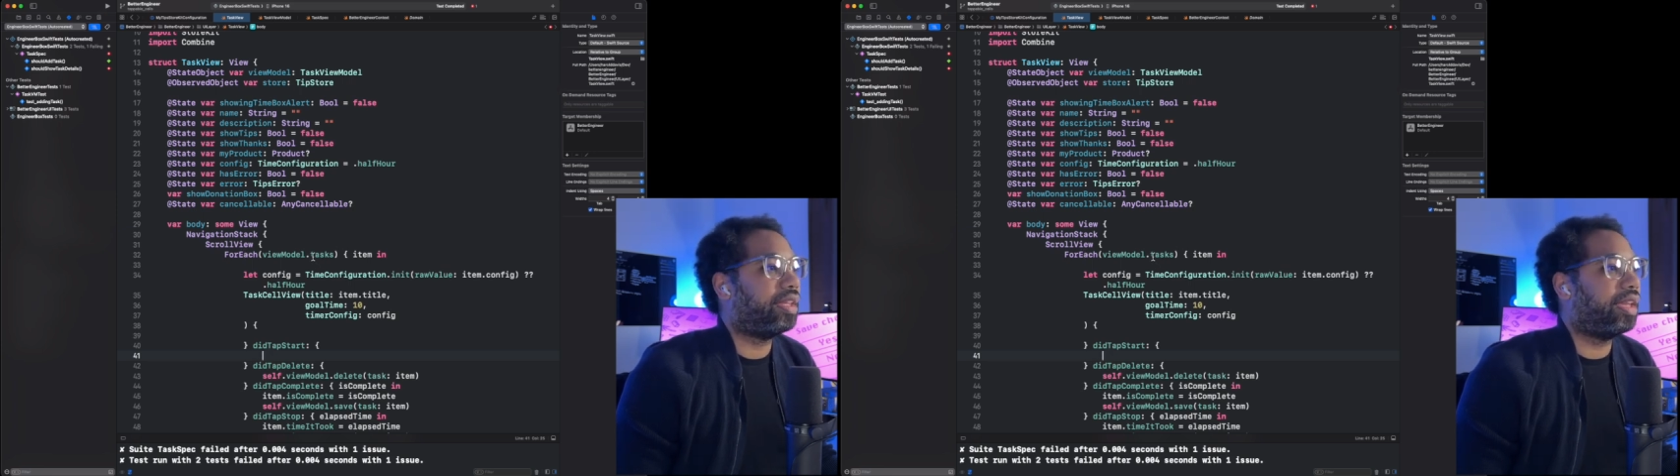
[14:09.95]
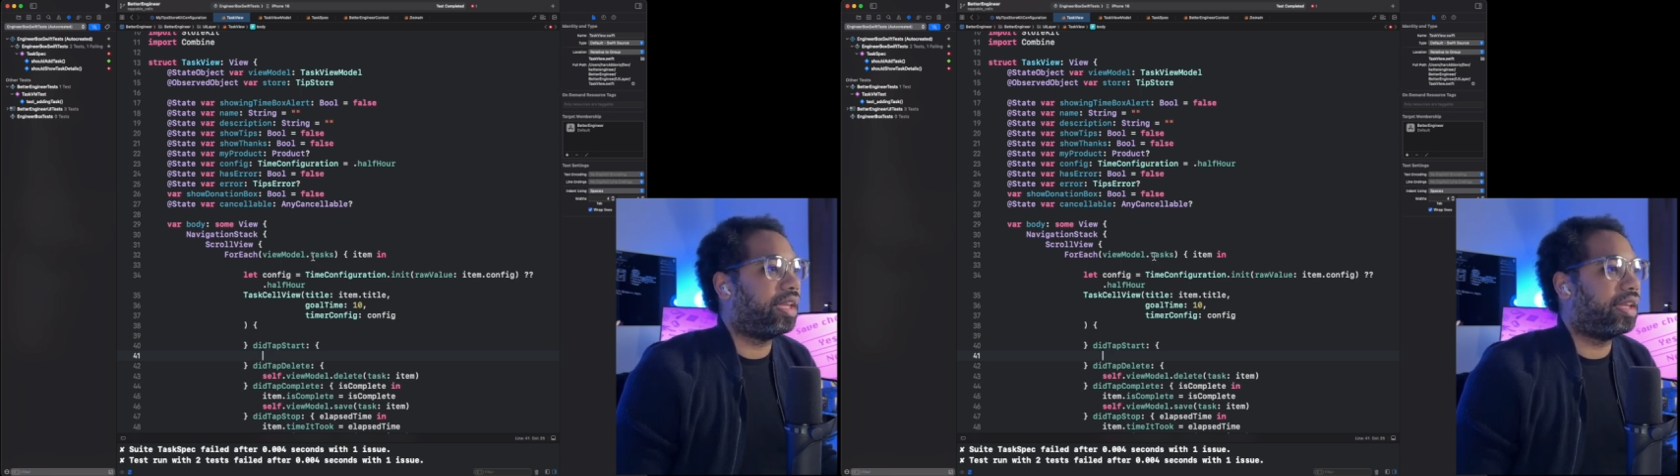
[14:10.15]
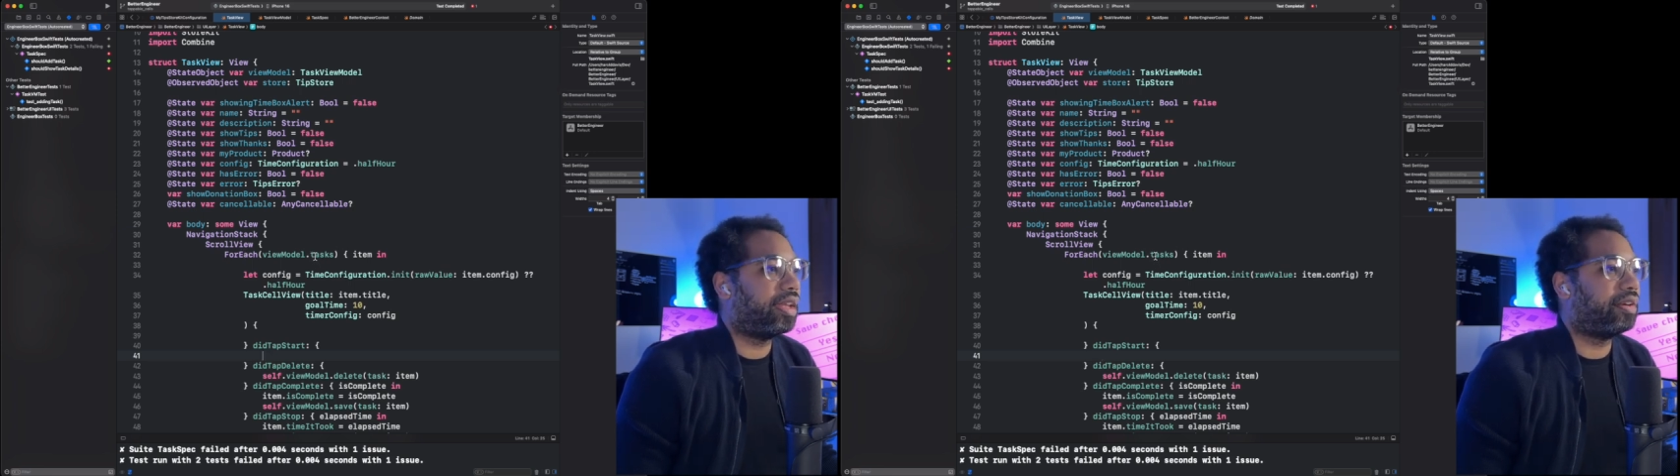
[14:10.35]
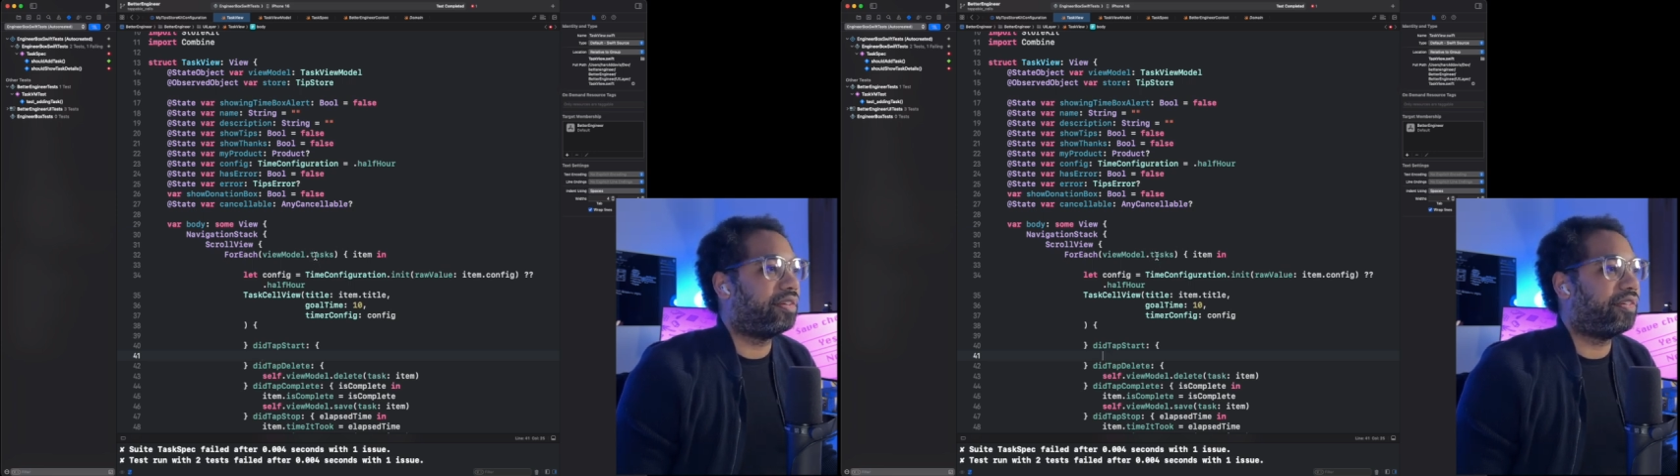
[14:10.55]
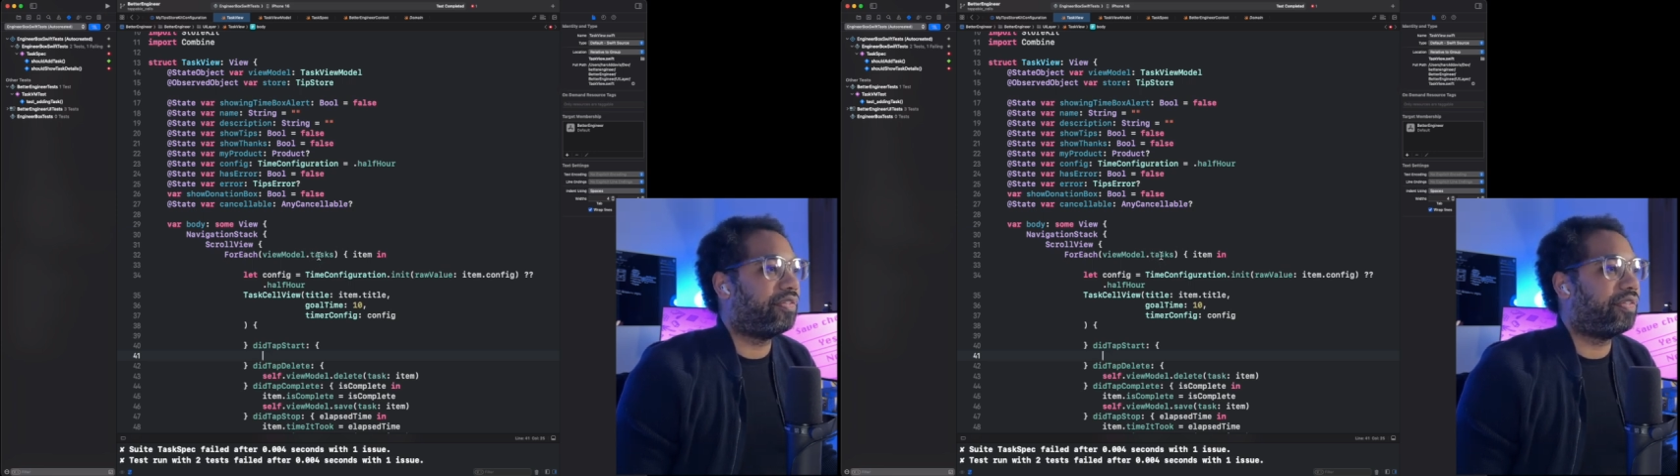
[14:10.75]
And
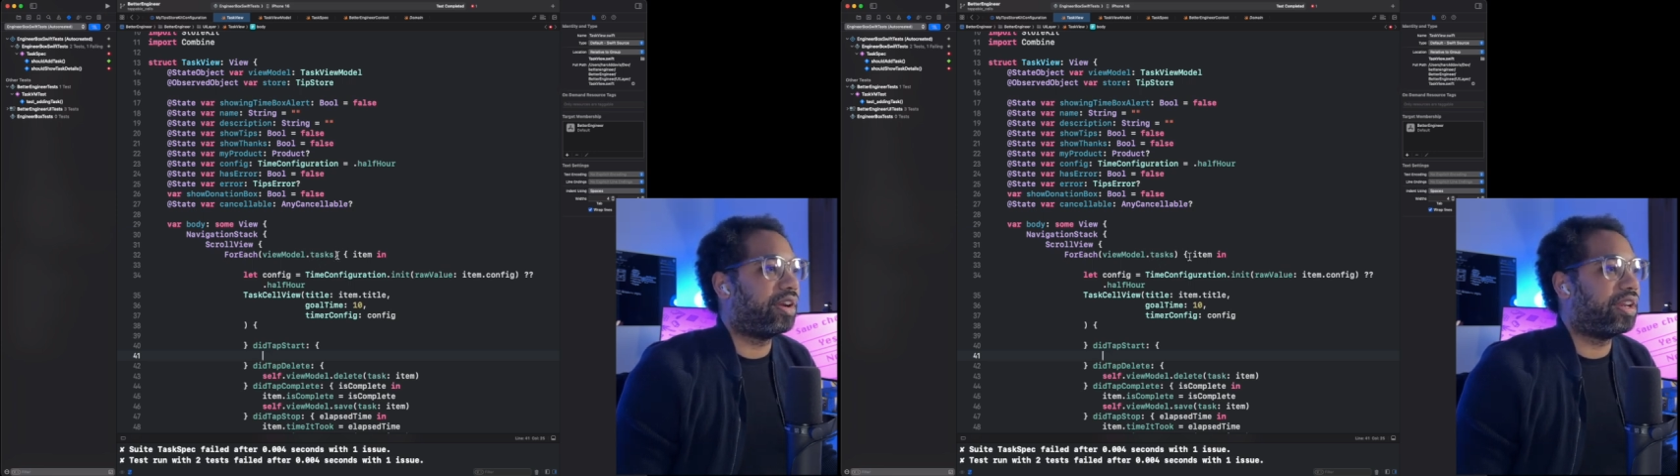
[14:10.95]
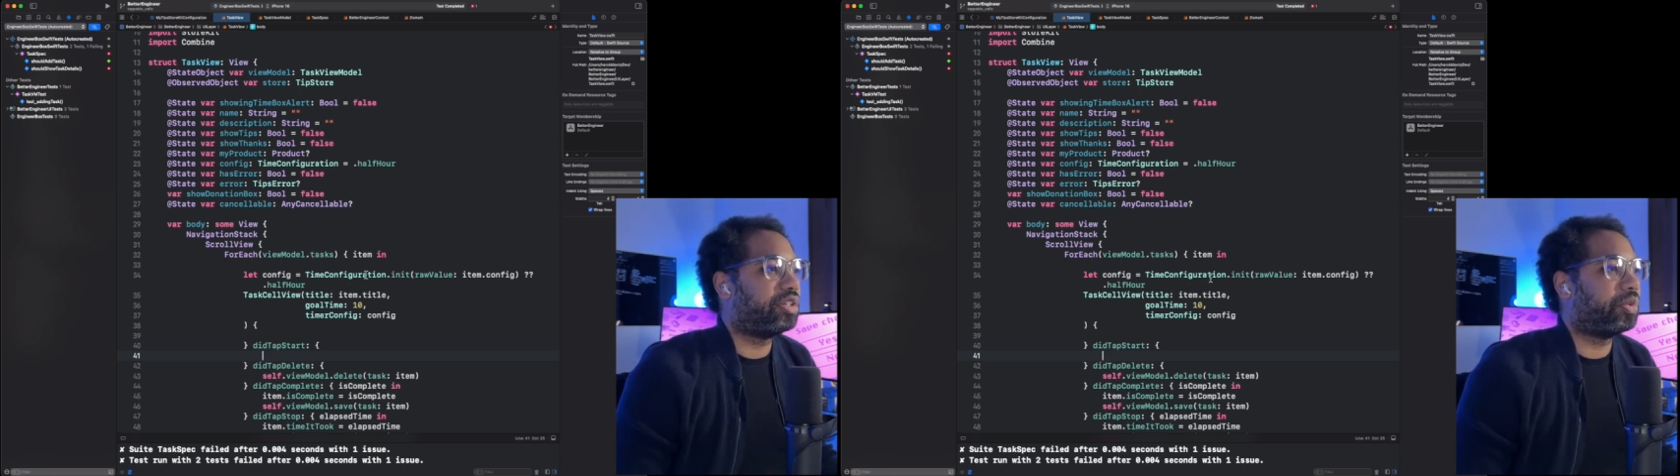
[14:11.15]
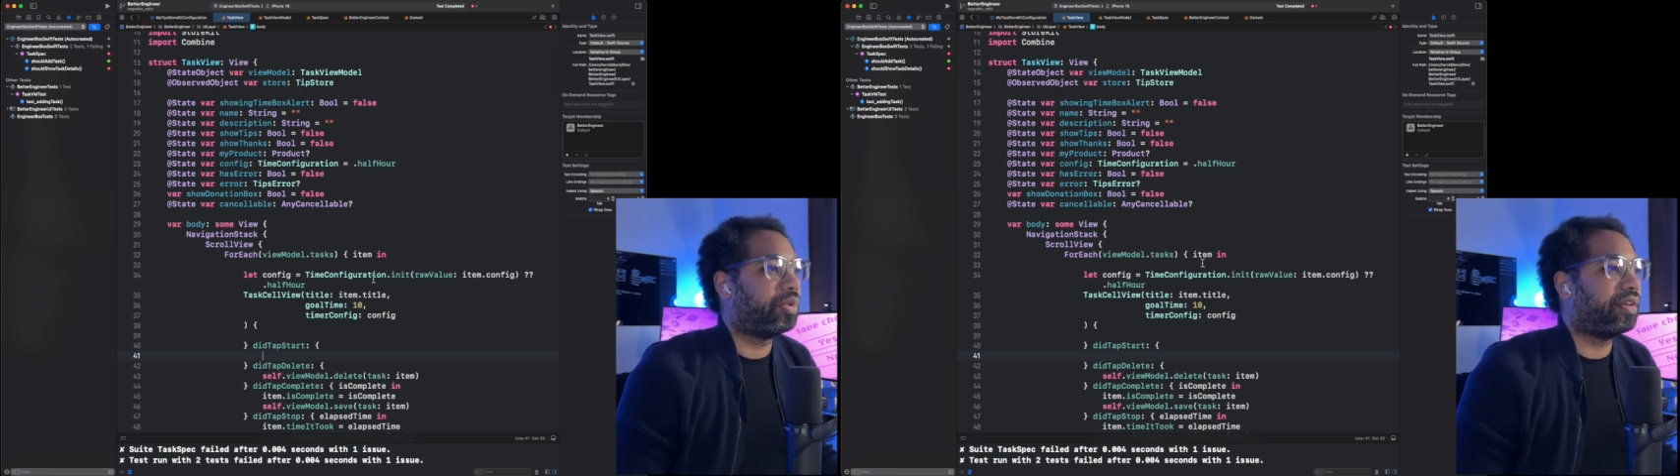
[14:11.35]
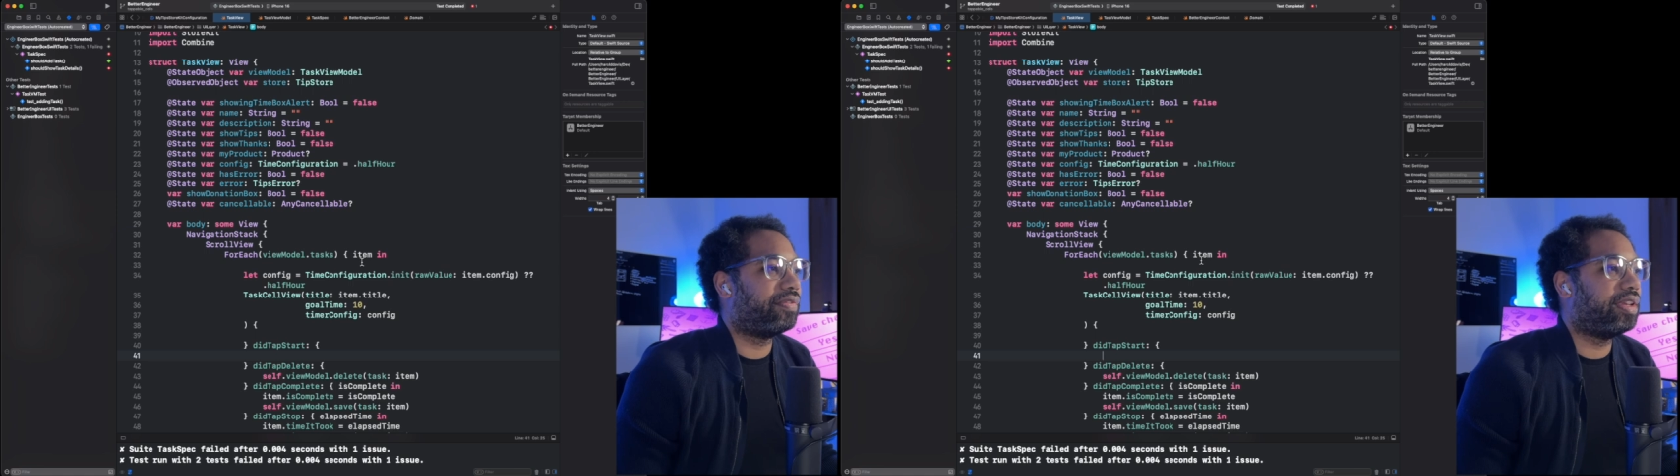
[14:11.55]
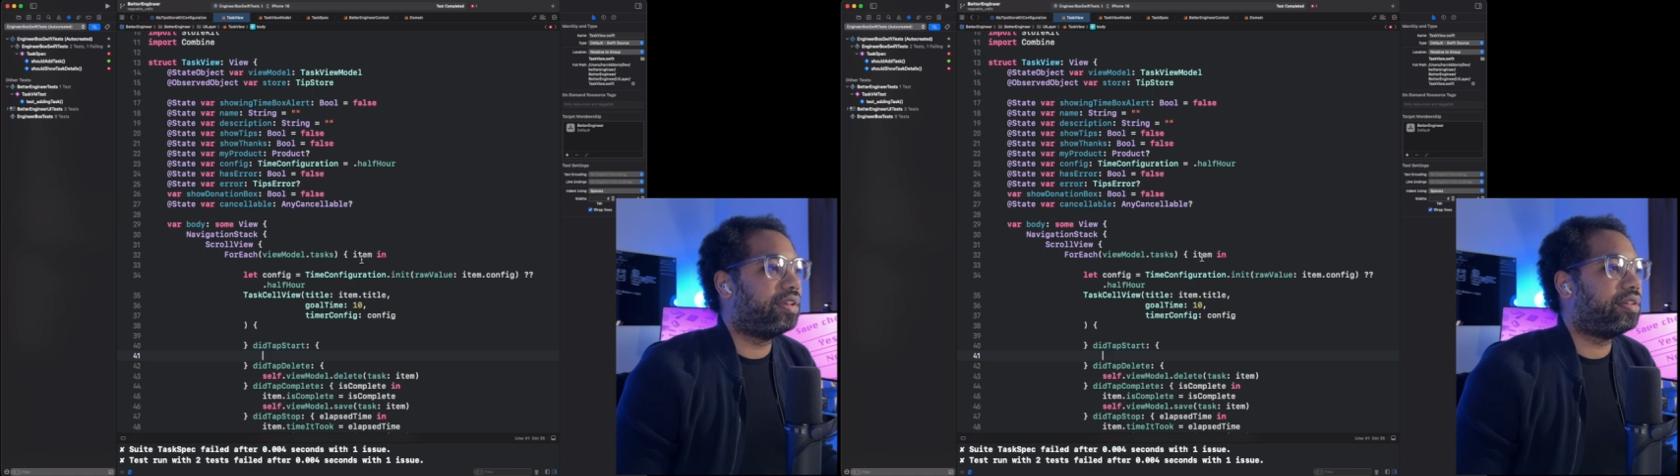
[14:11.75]
for each one of
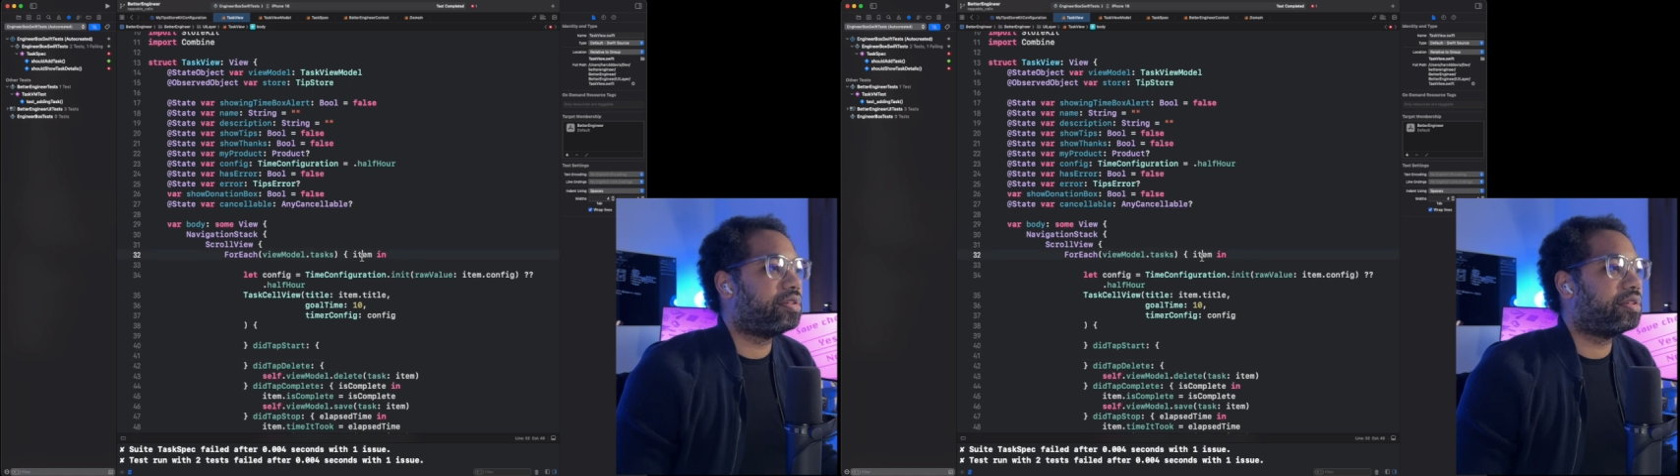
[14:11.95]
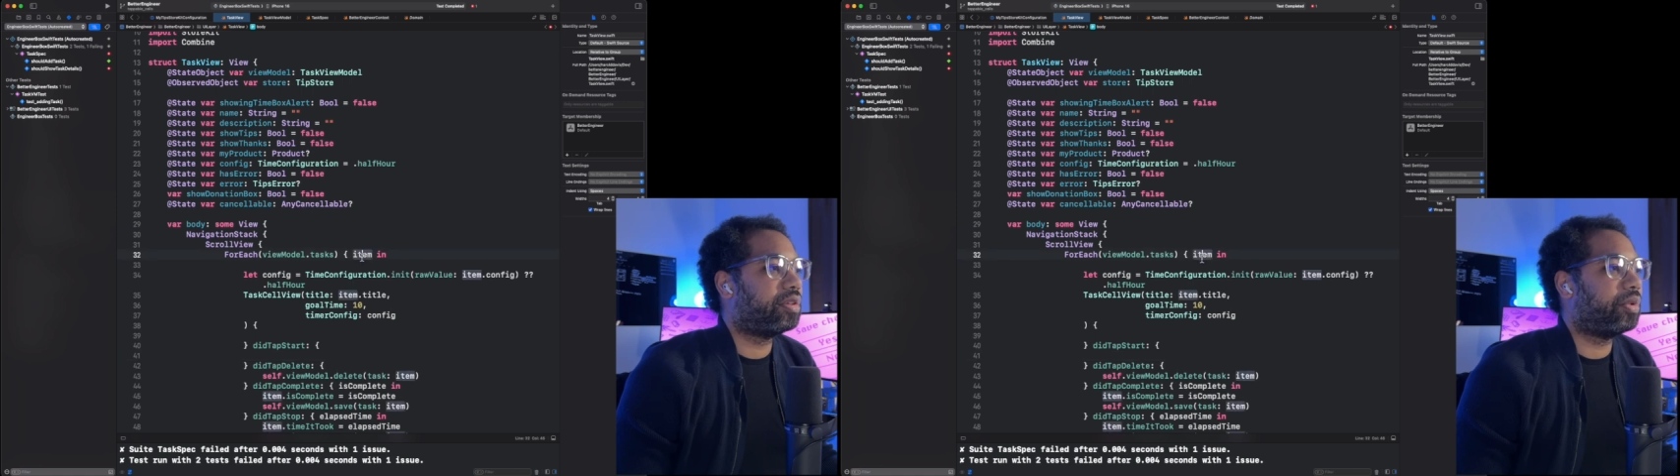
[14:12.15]
these,